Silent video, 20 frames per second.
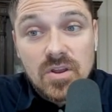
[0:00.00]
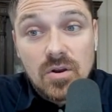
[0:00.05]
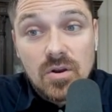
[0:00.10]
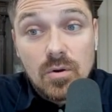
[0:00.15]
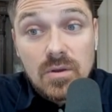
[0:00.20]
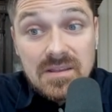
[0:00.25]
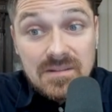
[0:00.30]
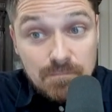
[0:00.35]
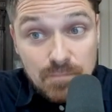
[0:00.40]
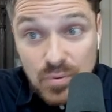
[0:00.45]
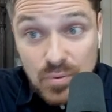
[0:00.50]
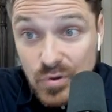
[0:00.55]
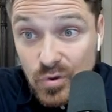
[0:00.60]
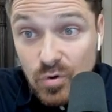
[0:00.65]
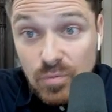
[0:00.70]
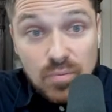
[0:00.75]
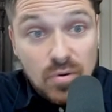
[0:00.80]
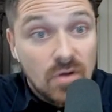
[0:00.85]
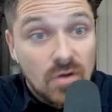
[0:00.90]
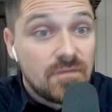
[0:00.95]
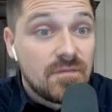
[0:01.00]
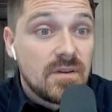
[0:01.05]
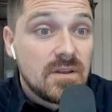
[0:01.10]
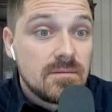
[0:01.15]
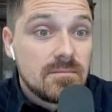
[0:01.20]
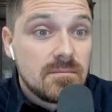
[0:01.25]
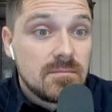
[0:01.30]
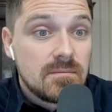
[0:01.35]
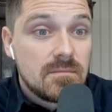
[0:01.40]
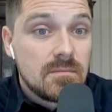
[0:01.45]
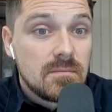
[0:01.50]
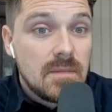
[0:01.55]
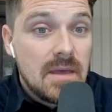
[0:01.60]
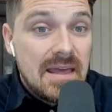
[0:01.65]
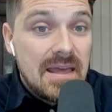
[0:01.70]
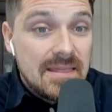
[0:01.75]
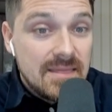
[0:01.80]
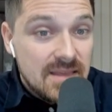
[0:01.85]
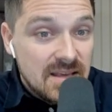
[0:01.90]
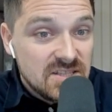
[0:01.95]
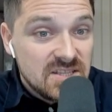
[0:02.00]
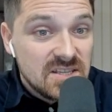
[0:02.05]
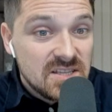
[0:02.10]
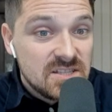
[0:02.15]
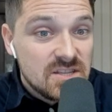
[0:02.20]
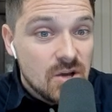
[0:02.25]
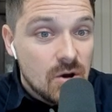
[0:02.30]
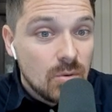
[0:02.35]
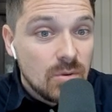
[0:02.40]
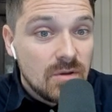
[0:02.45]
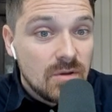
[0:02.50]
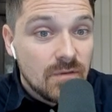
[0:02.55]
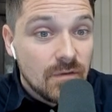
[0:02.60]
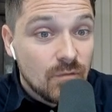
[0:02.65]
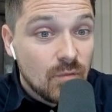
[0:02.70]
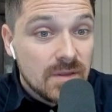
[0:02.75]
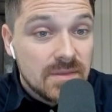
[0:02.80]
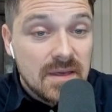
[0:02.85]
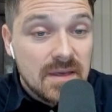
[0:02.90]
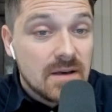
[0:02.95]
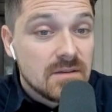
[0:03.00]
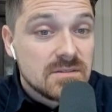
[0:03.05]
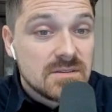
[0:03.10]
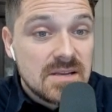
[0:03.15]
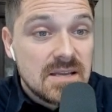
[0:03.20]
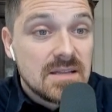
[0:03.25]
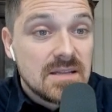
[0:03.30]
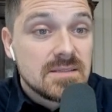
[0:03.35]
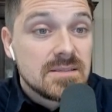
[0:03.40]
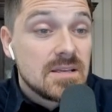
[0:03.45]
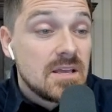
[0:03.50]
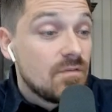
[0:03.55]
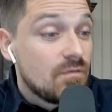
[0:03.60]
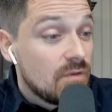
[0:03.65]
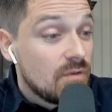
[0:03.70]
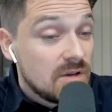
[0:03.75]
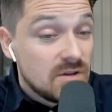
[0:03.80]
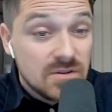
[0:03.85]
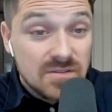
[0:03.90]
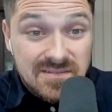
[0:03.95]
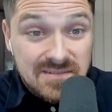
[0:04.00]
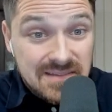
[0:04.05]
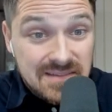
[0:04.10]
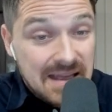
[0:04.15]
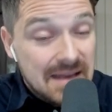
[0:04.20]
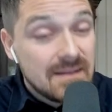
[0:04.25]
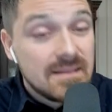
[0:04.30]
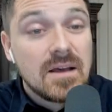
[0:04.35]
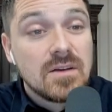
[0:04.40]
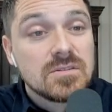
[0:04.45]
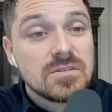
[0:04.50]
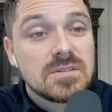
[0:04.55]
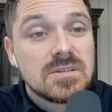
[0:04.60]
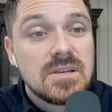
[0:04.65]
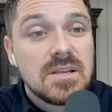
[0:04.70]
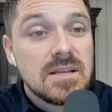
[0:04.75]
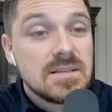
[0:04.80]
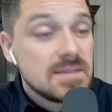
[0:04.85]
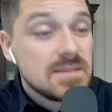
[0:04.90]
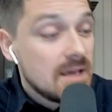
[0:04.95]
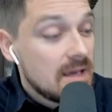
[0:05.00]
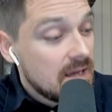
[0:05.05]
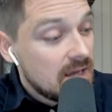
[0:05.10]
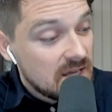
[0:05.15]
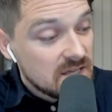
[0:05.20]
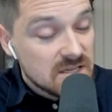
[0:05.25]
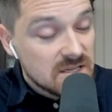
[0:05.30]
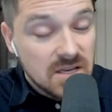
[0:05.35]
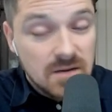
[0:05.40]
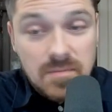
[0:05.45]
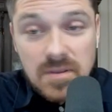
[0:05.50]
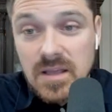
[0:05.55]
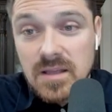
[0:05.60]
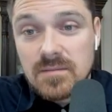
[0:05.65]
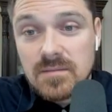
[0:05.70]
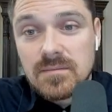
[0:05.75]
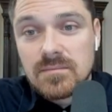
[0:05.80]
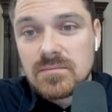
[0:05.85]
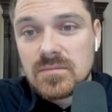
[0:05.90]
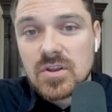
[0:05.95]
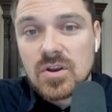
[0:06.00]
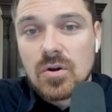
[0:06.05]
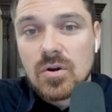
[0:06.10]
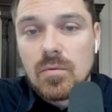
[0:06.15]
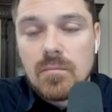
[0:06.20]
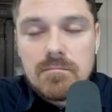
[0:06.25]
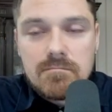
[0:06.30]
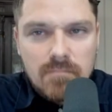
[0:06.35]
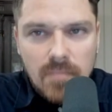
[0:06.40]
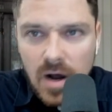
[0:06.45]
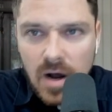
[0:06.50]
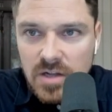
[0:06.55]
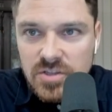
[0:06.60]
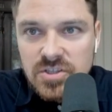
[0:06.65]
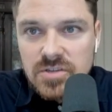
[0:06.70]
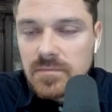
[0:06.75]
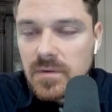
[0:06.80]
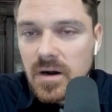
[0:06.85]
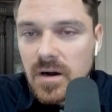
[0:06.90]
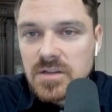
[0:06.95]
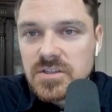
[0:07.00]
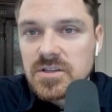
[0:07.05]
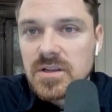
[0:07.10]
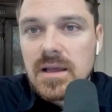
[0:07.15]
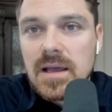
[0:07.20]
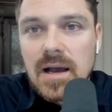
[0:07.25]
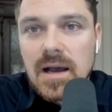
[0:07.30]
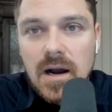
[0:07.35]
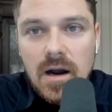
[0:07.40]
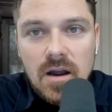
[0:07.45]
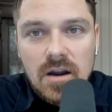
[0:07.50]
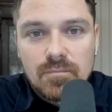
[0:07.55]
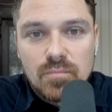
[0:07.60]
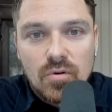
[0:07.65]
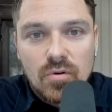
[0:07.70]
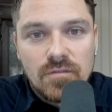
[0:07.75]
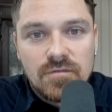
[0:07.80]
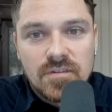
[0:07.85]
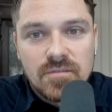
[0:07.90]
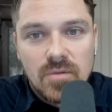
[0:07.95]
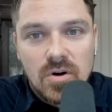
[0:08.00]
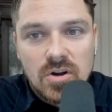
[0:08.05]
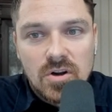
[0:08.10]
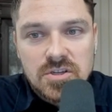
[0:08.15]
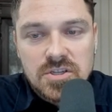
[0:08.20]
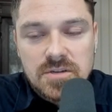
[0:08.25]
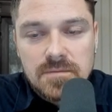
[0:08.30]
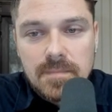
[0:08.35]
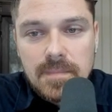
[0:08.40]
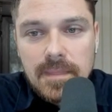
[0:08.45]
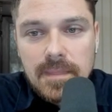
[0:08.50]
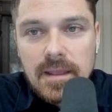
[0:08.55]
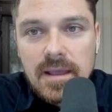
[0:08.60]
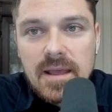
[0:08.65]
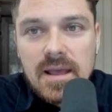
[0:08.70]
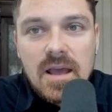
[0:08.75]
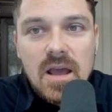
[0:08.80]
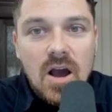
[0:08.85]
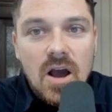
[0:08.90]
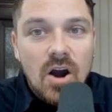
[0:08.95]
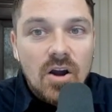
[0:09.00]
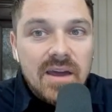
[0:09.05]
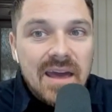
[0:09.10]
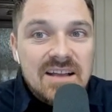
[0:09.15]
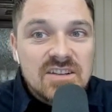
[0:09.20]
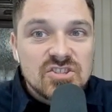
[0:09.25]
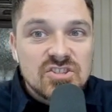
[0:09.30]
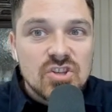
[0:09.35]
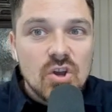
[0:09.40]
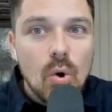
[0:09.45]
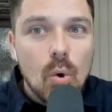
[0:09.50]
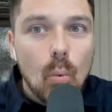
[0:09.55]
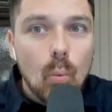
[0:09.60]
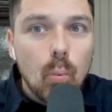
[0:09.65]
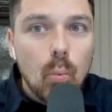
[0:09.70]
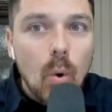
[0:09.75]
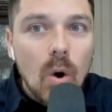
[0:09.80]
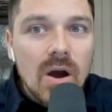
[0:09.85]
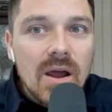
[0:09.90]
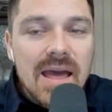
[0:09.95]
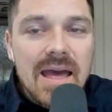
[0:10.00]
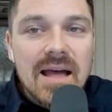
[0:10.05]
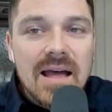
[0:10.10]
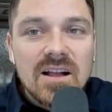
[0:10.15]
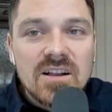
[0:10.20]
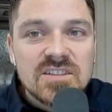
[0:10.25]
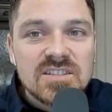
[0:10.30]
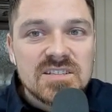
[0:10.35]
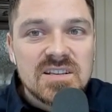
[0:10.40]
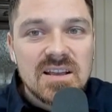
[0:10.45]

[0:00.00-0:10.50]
in pure profit. And this is only with 1,000 leads. If we do 10,000 leads, it's going to be, much, much higher profit margin. Okay, so what else